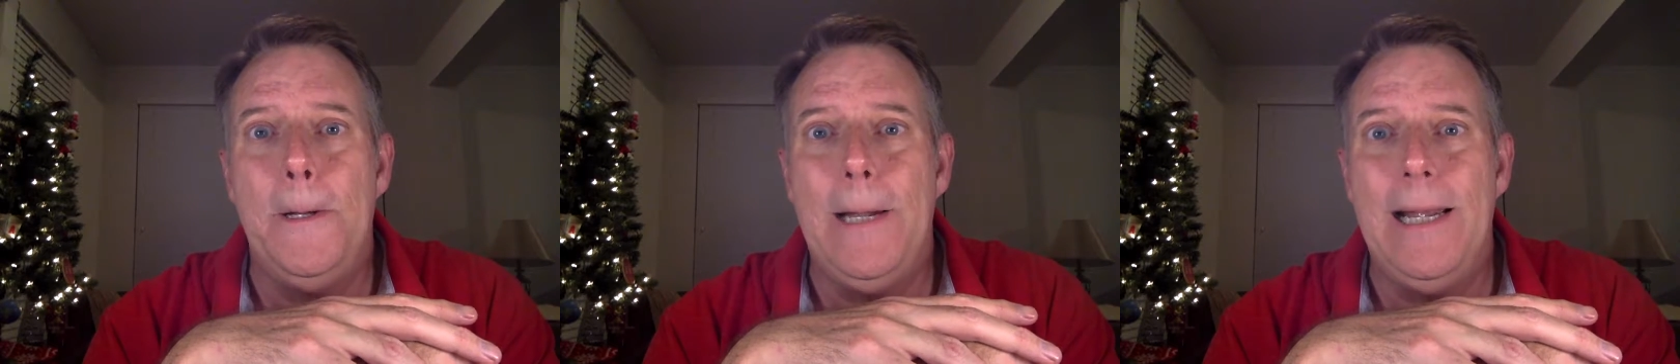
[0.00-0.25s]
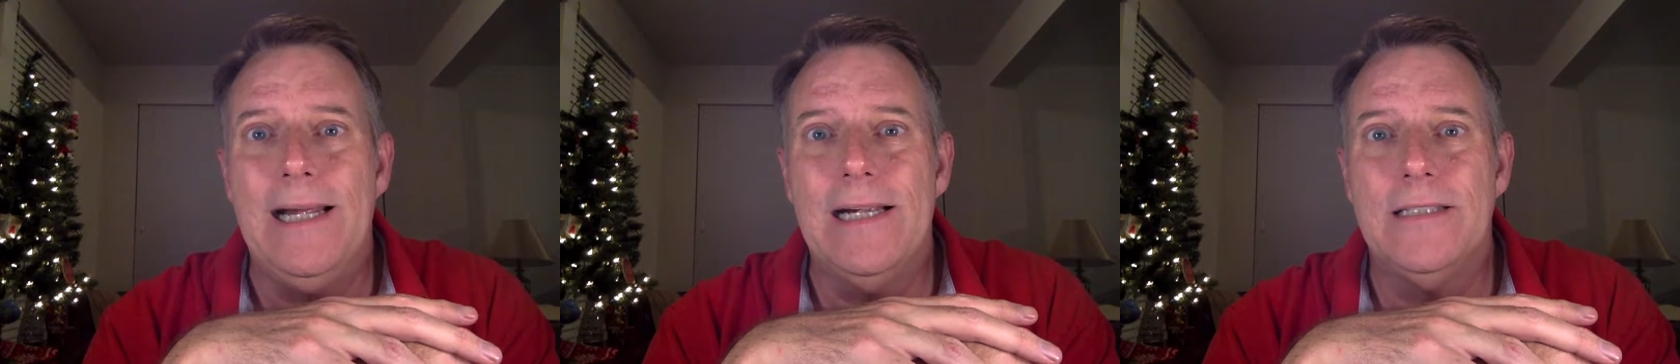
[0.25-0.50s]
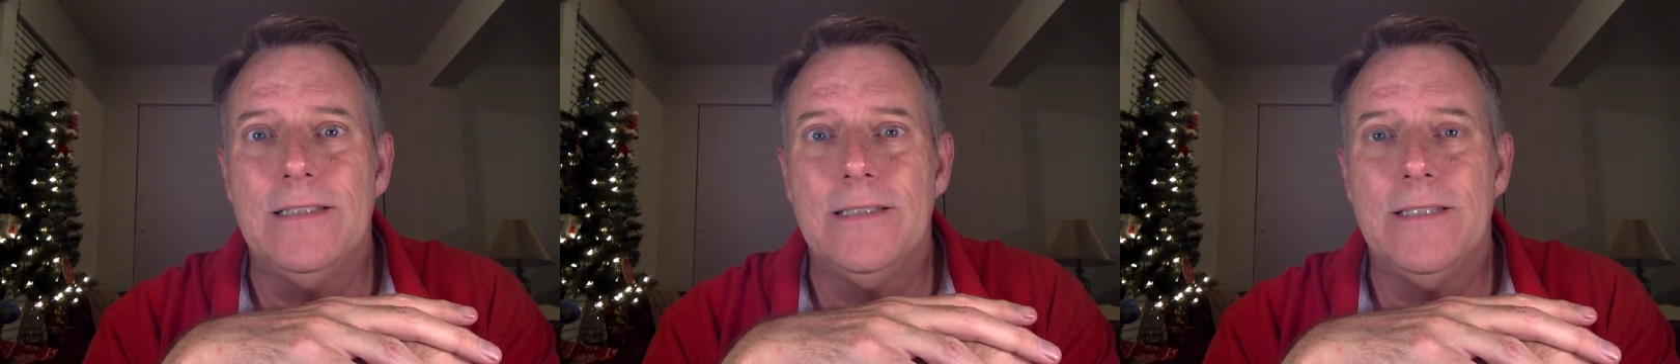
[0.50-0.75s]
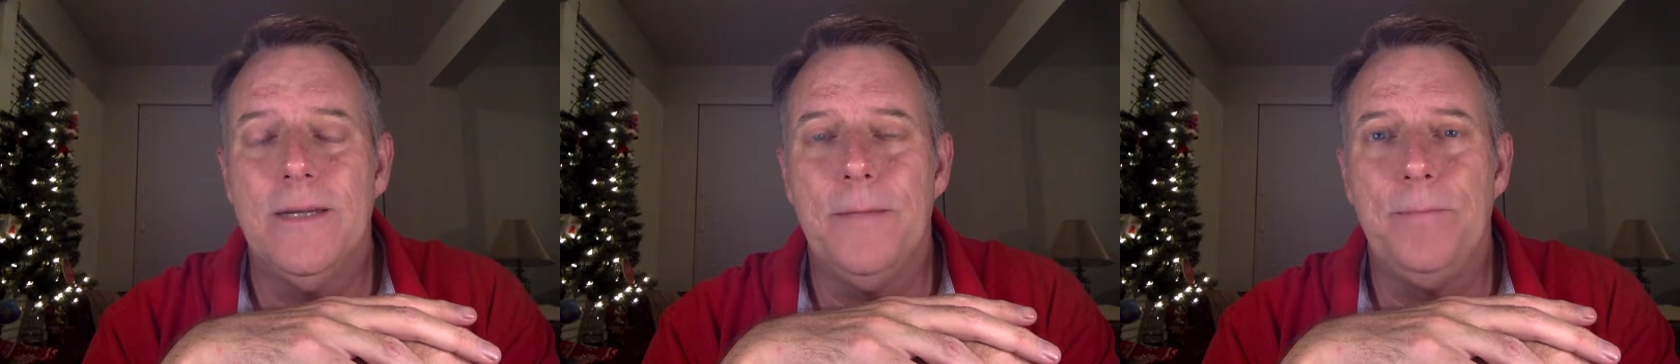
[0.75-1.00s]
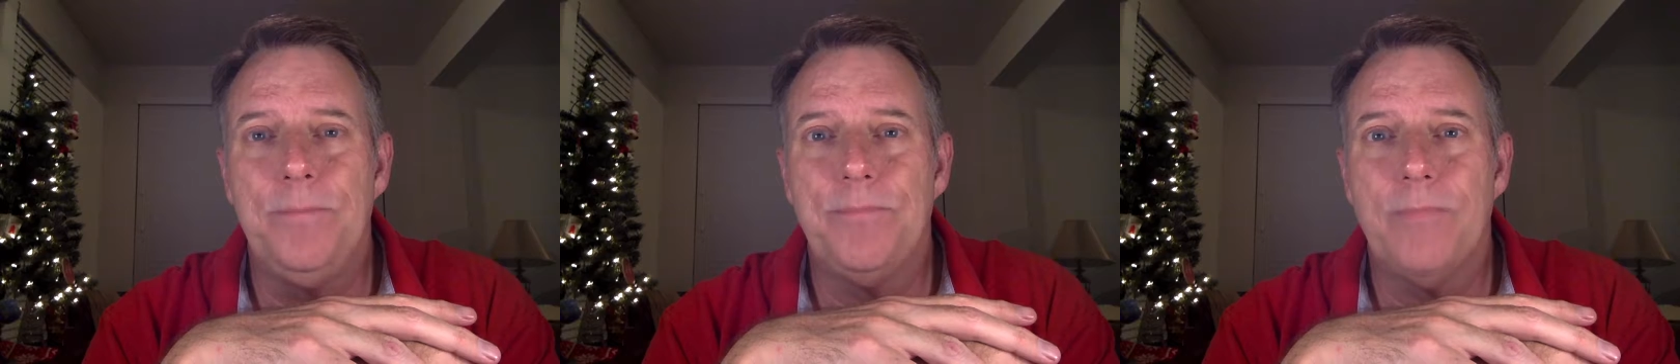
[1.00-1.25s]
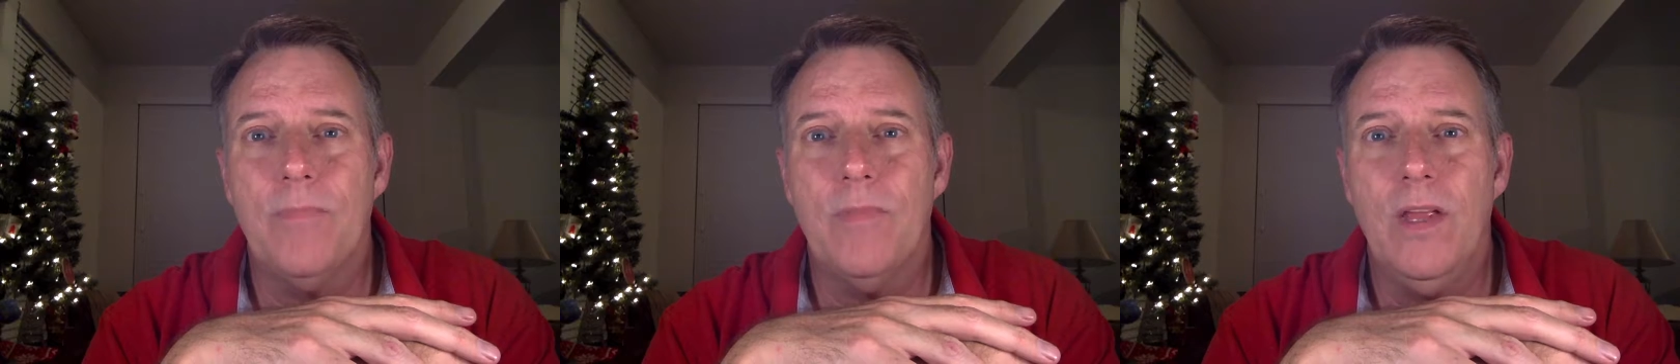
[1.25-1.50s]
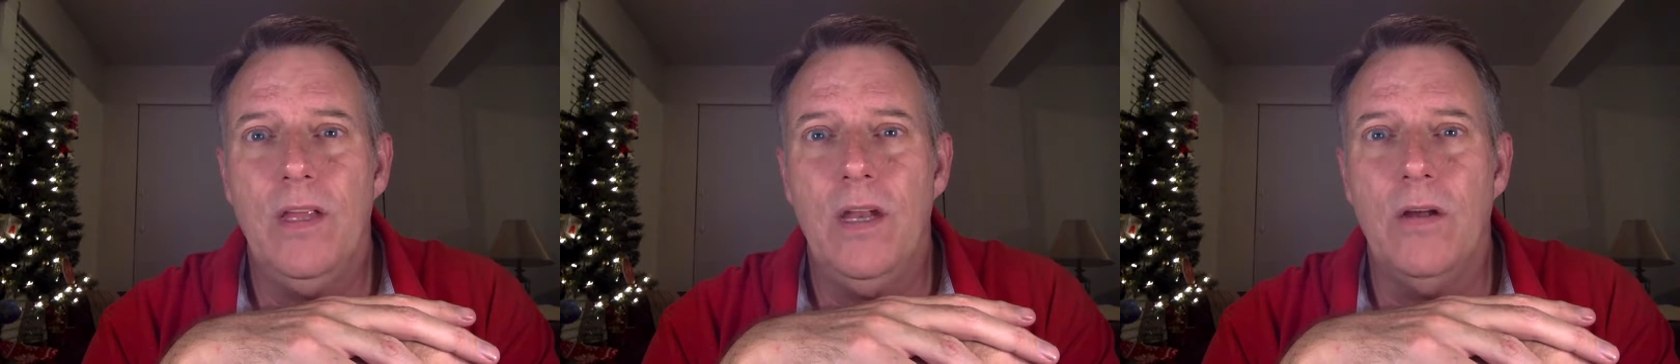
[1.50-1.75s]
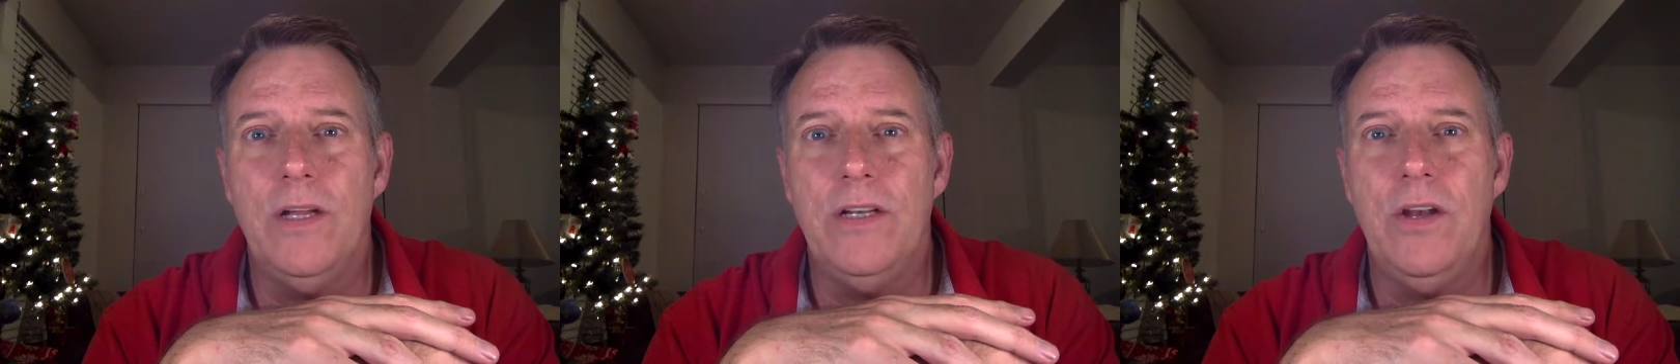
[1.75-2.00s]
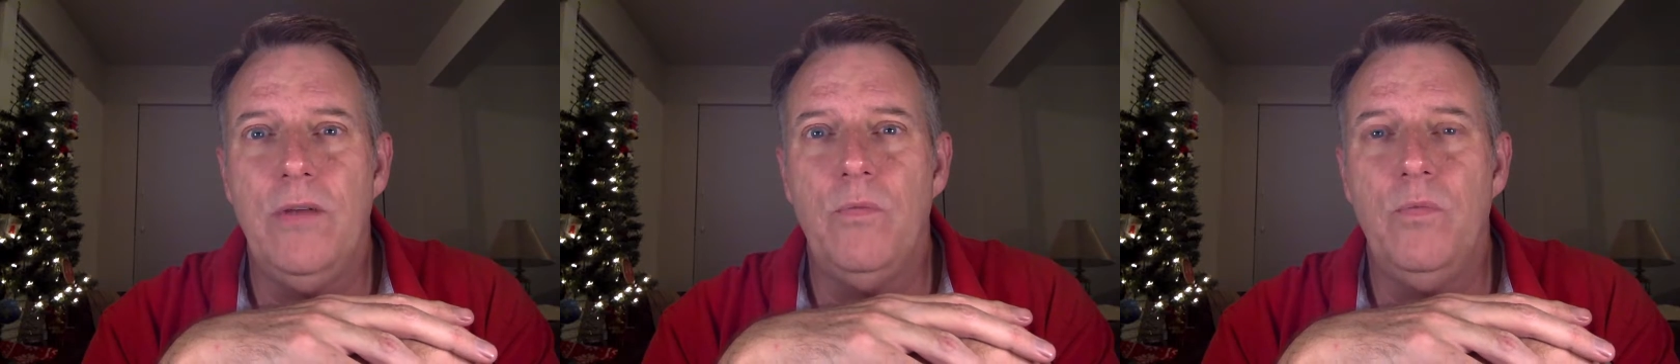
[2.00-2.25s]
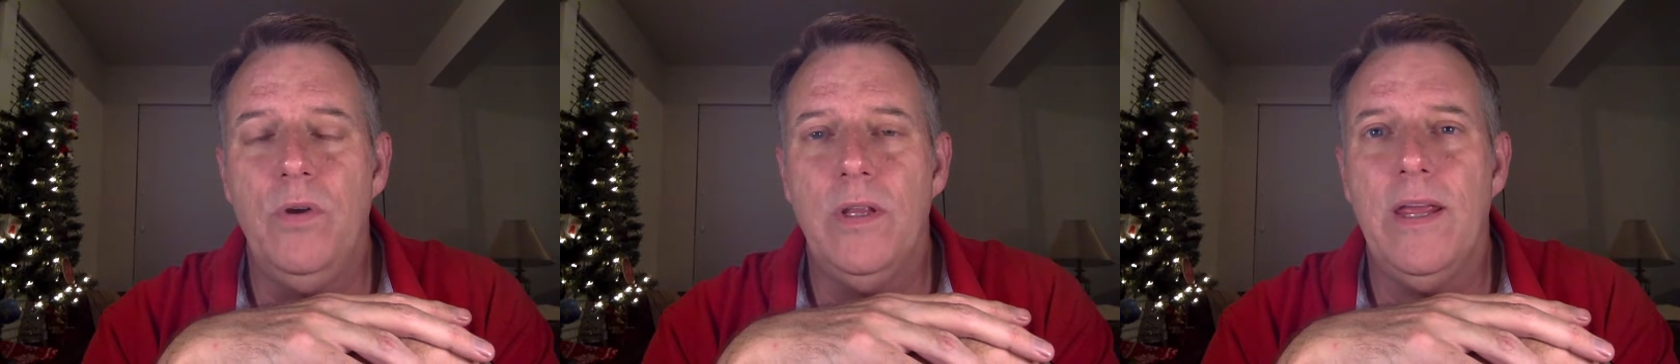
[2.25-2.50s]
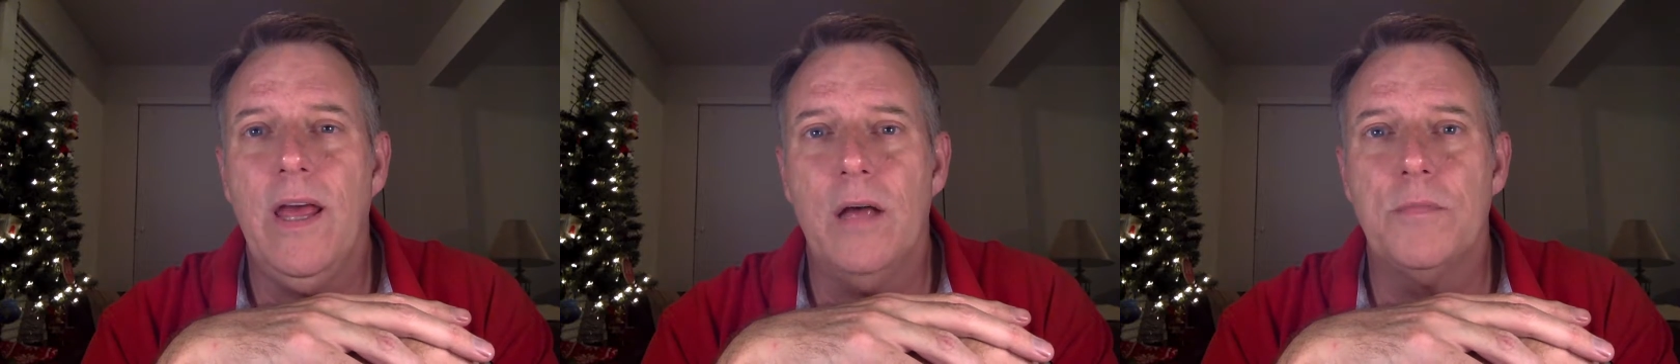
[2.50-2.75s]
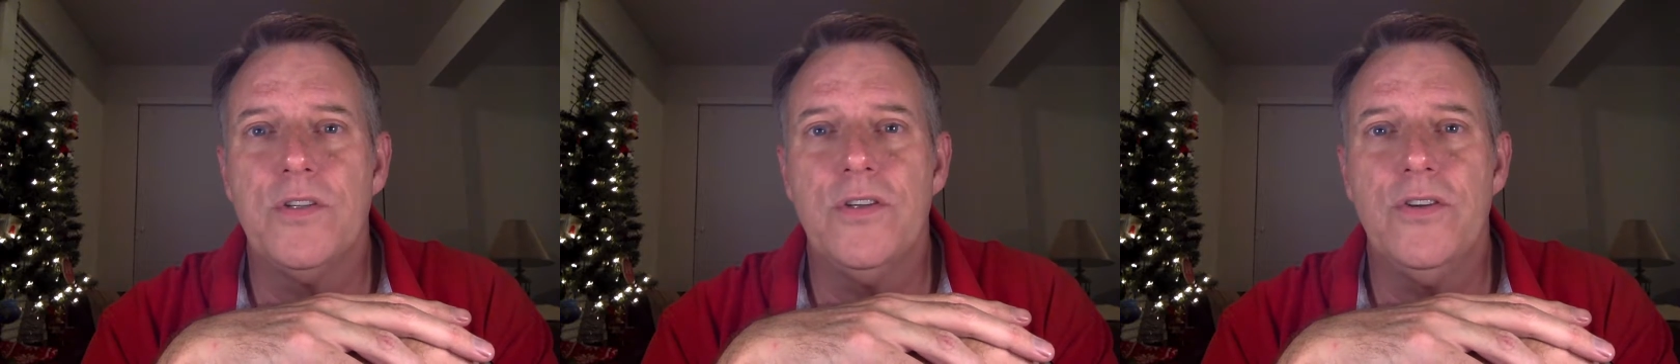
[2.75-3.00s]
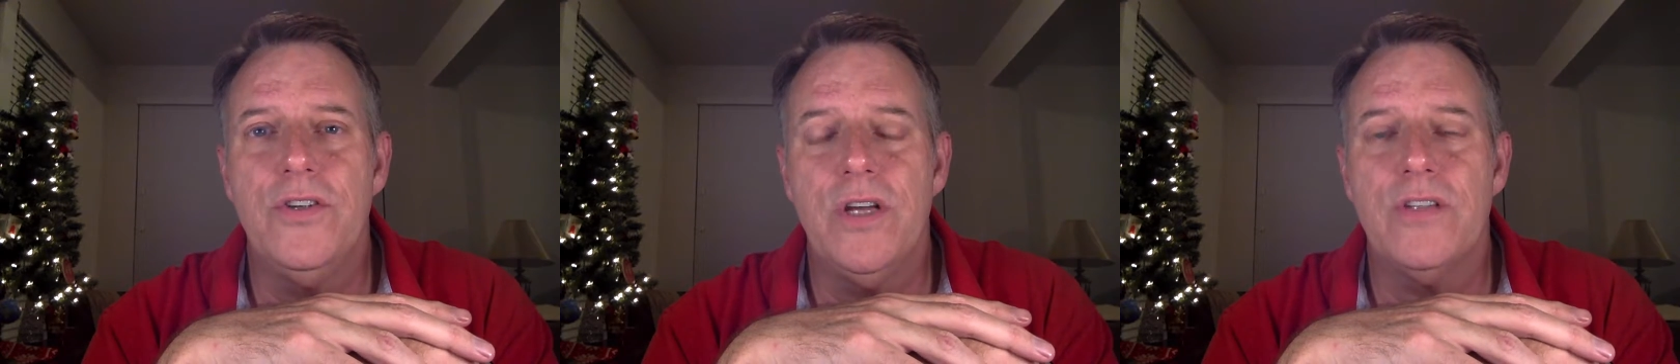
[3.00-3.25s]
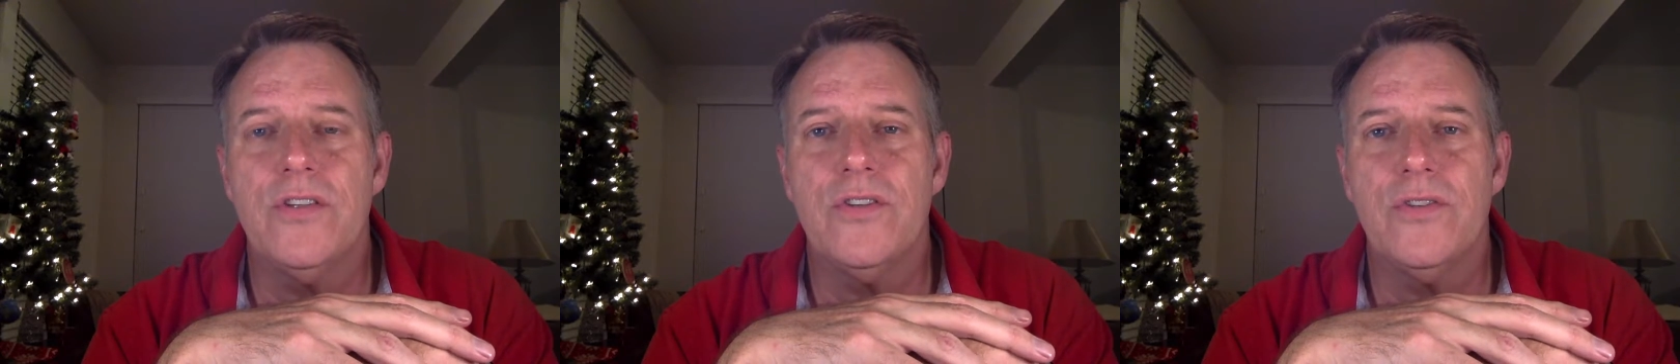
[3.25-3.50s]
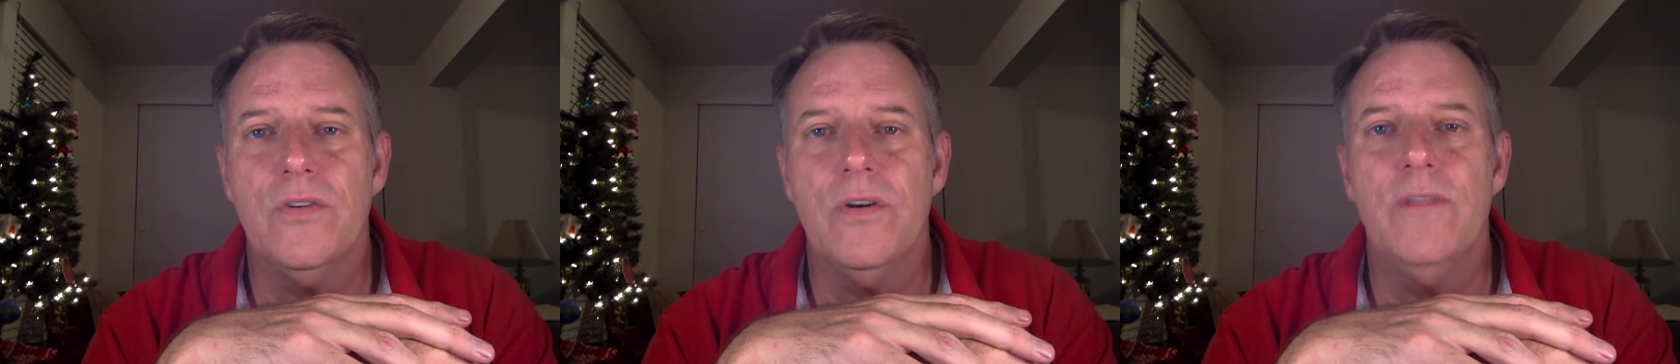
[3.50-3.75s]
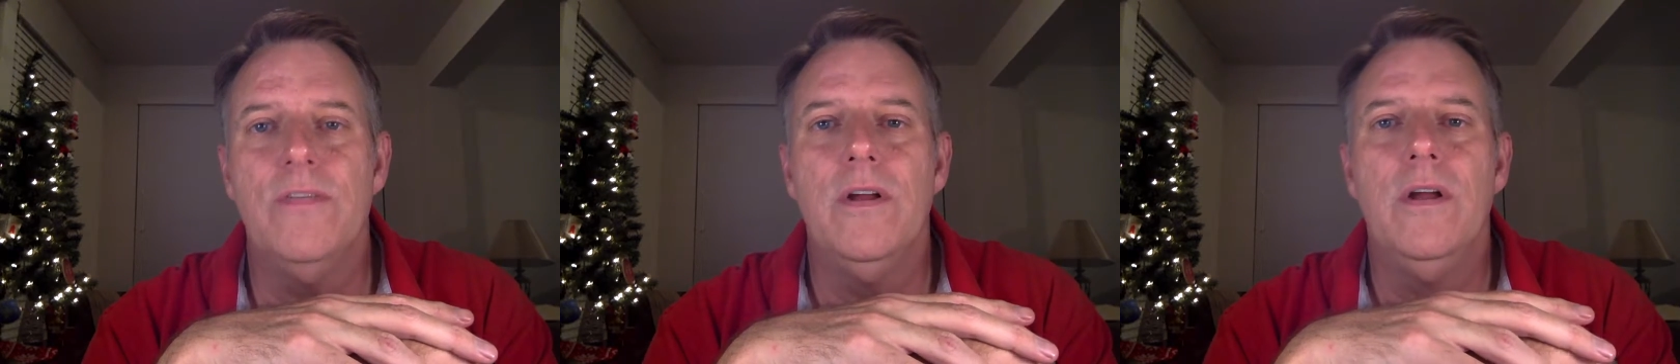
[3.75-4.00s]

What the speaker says: and it really helps to just sort of